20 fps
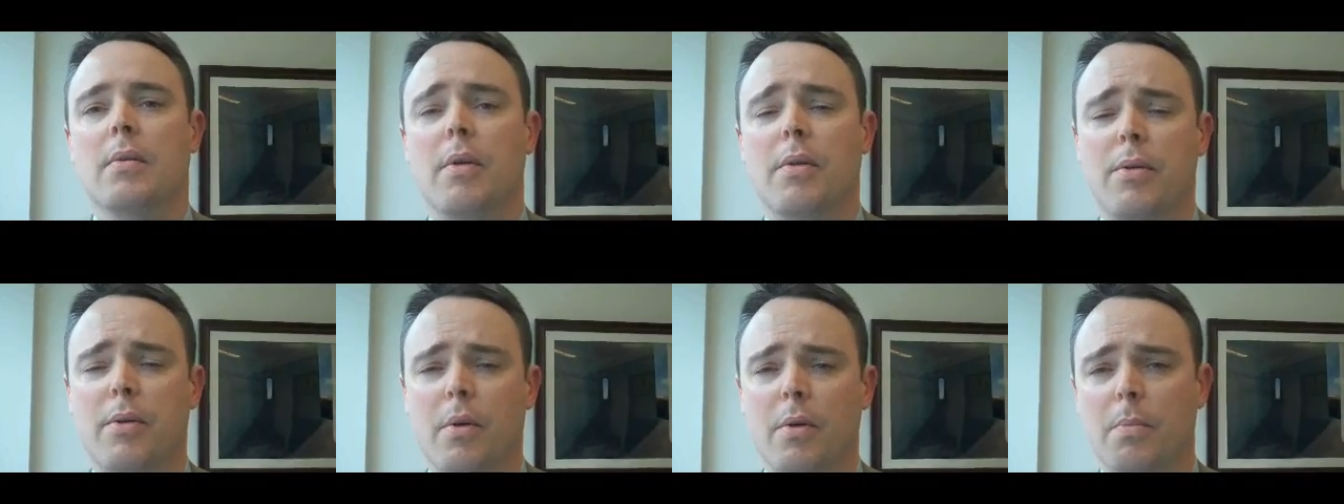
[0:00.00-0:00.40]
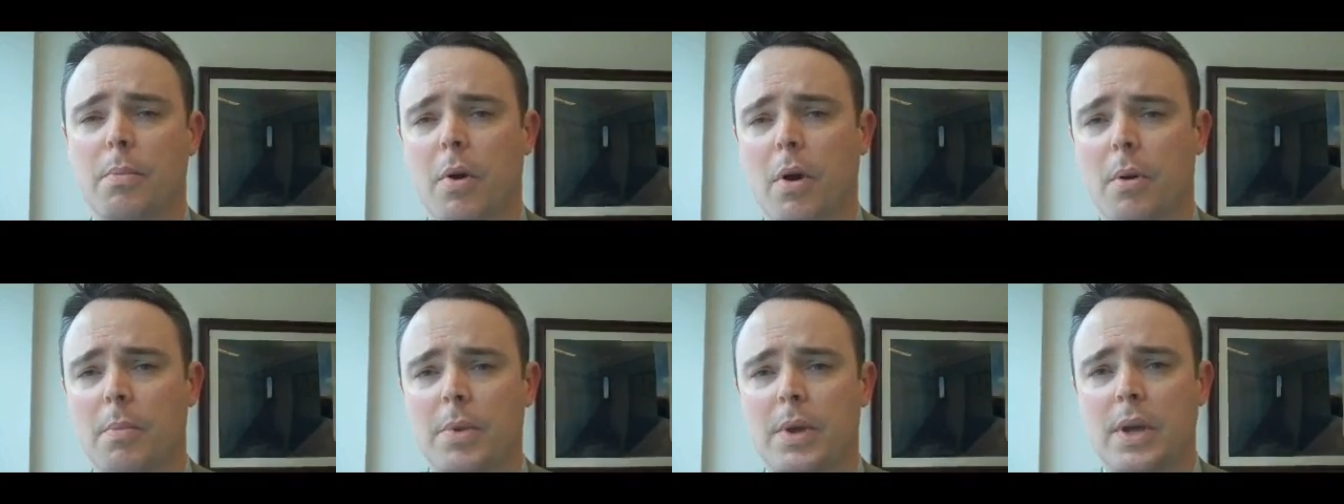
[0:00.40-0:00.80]
the third
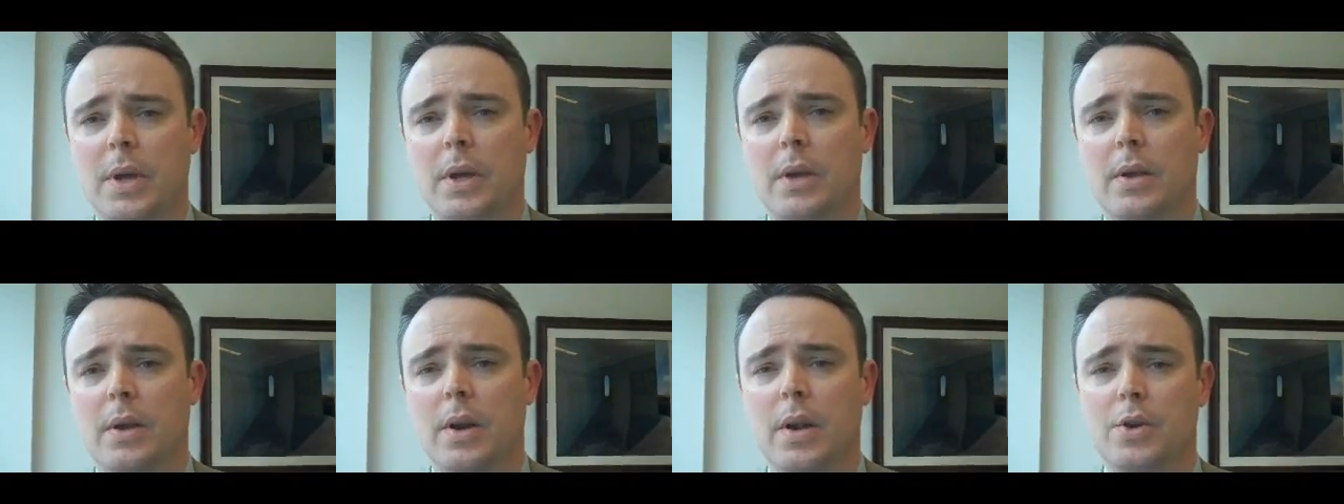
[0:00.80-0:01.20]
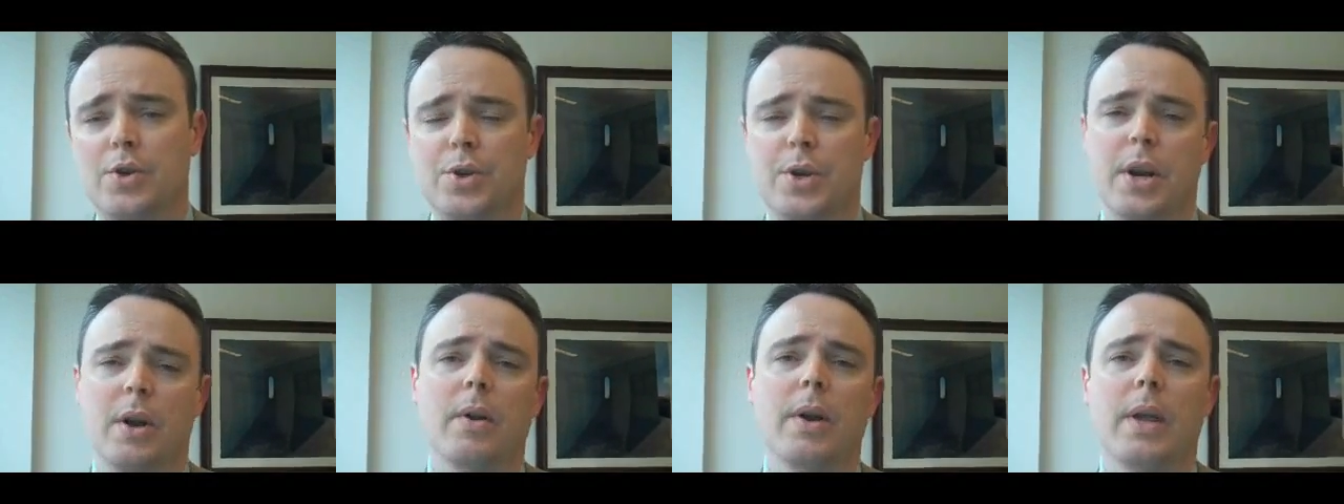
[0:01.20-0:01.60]
part being an
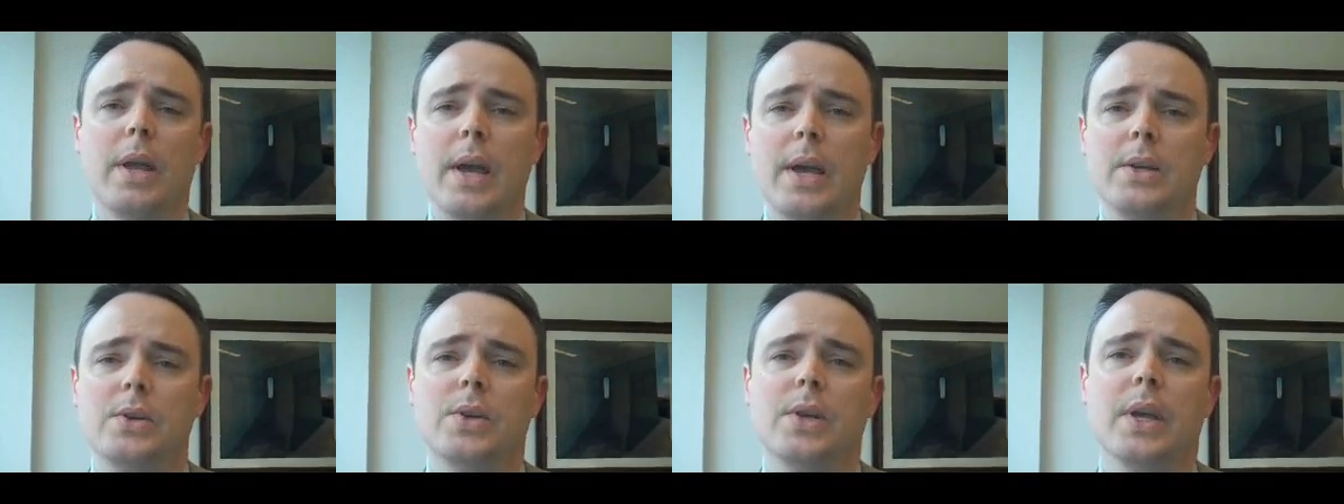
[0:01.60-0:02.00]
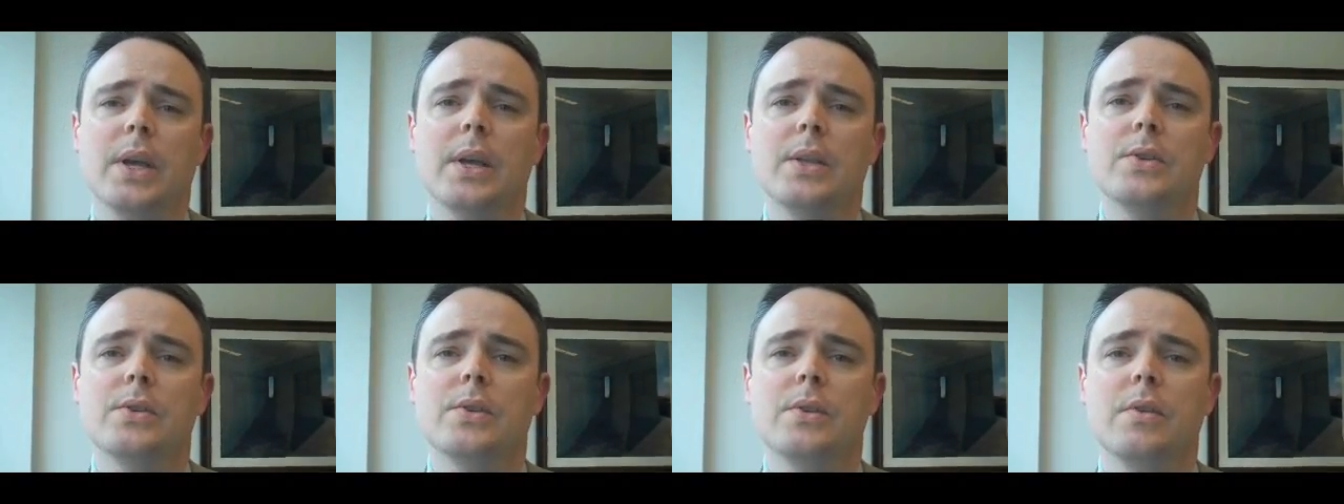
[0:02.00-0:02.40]
engineering case
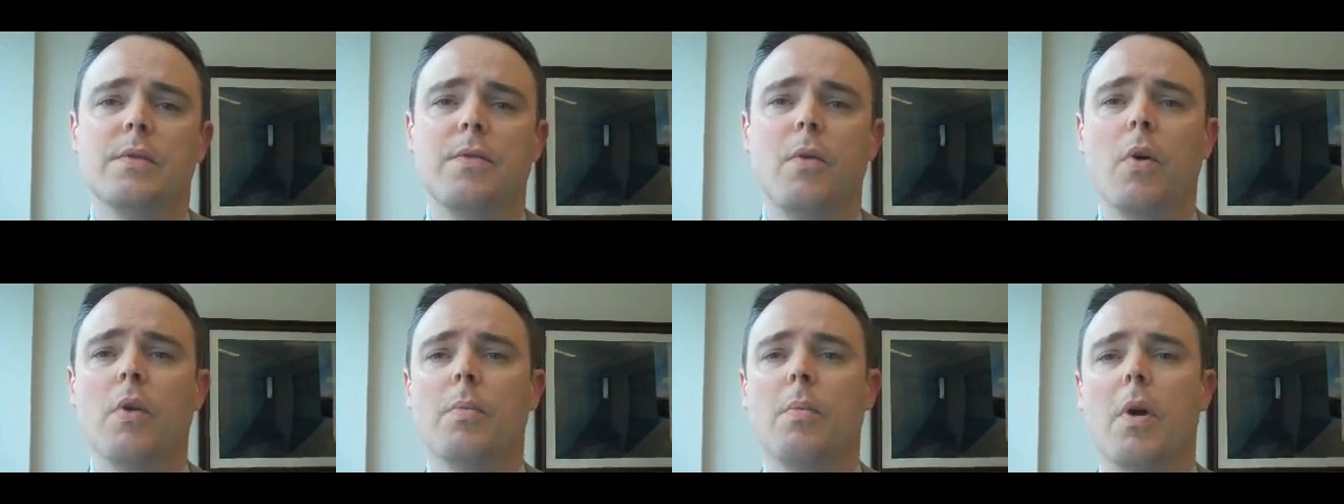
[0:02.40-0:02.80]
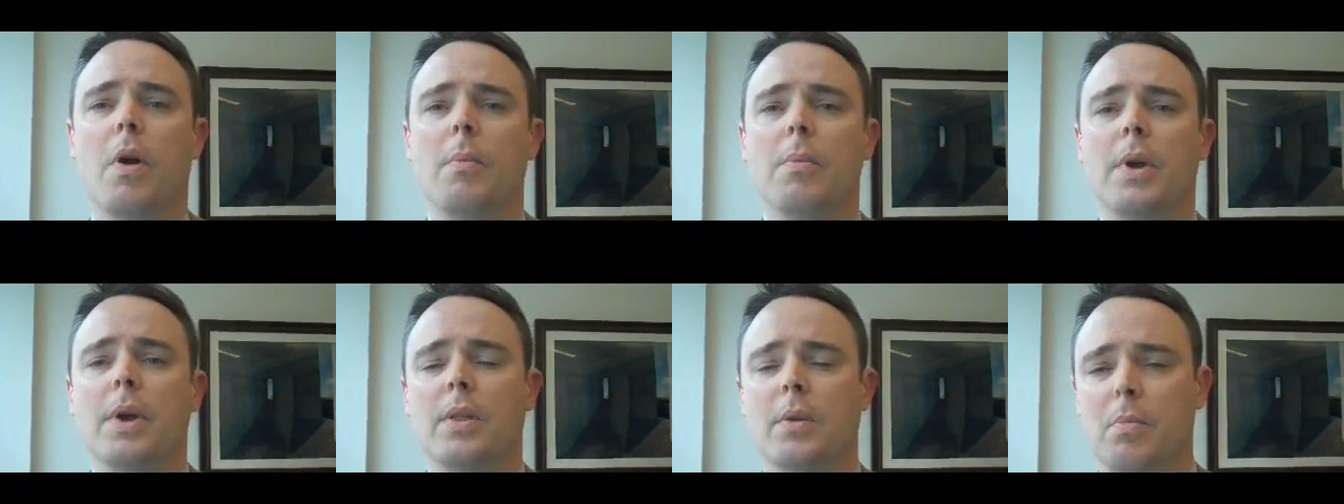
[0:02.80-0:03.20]
against, the fourth
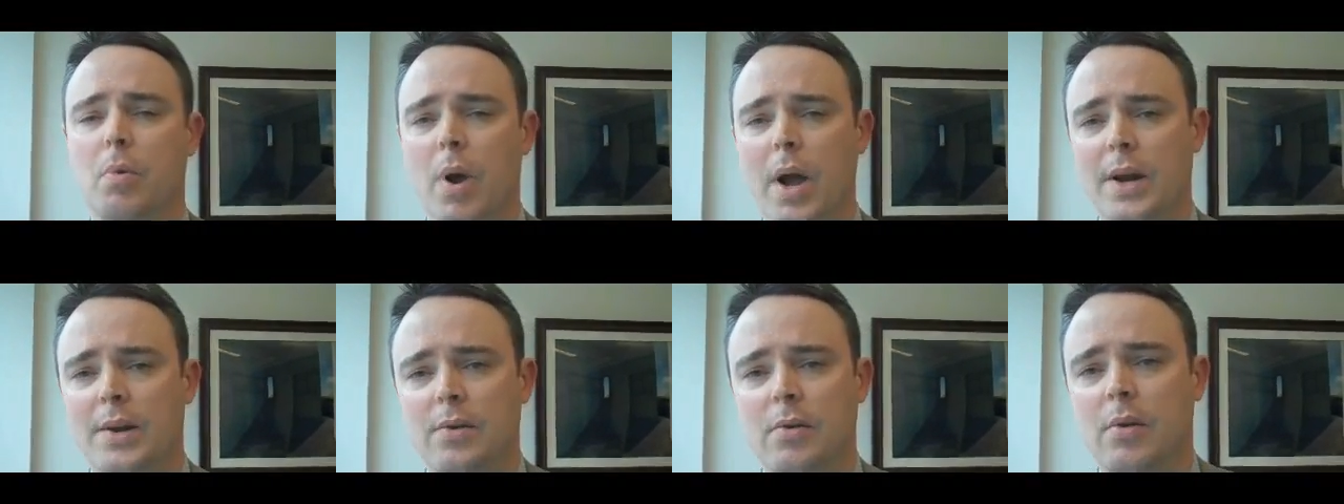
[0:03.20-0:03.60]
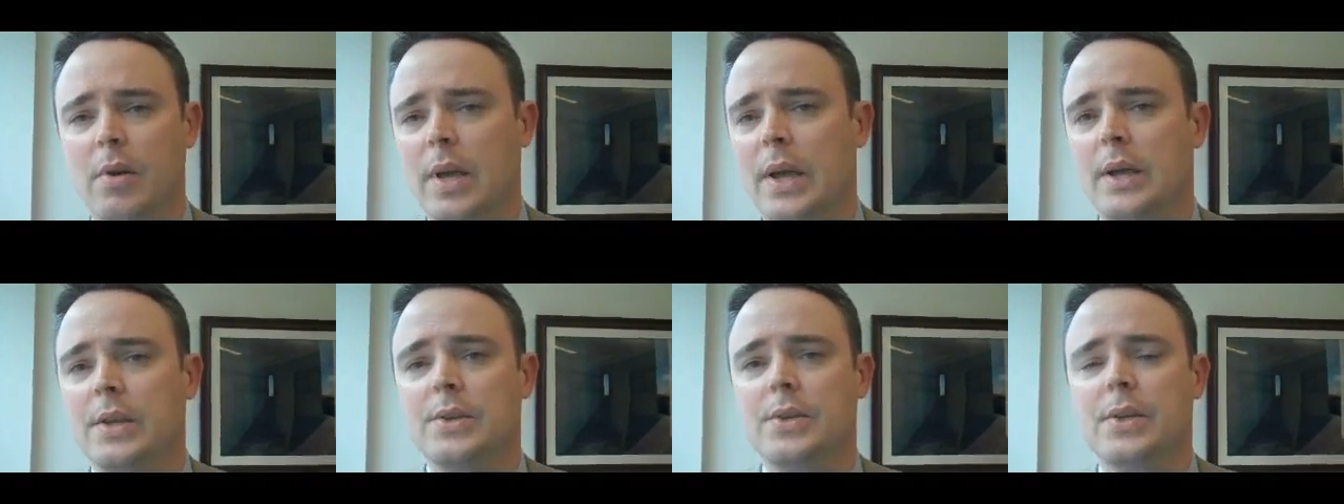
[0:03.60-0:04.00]
part being the practical
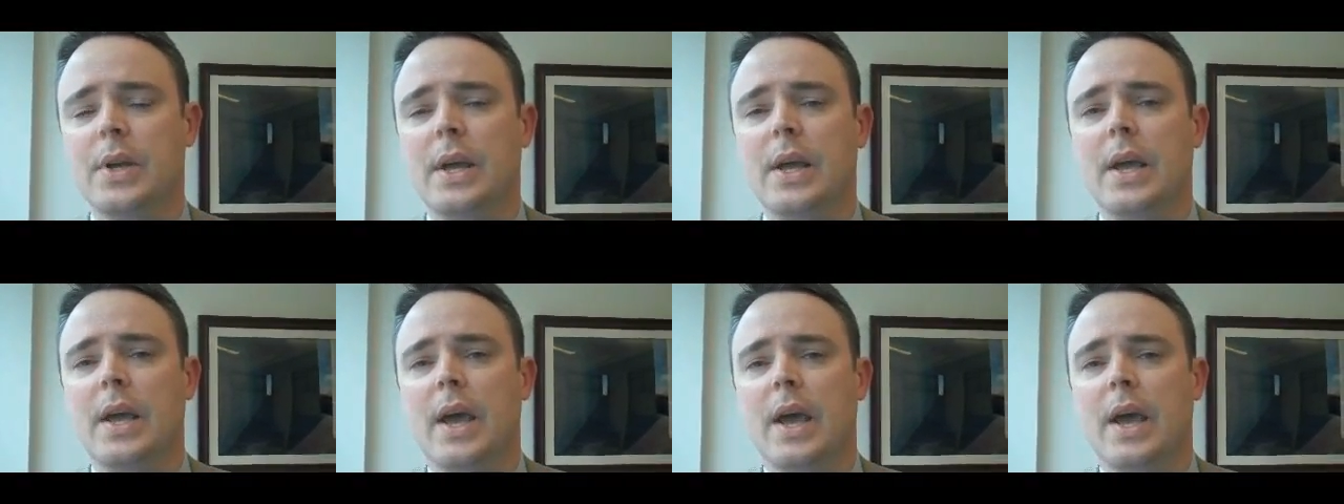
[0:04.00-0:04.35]
case,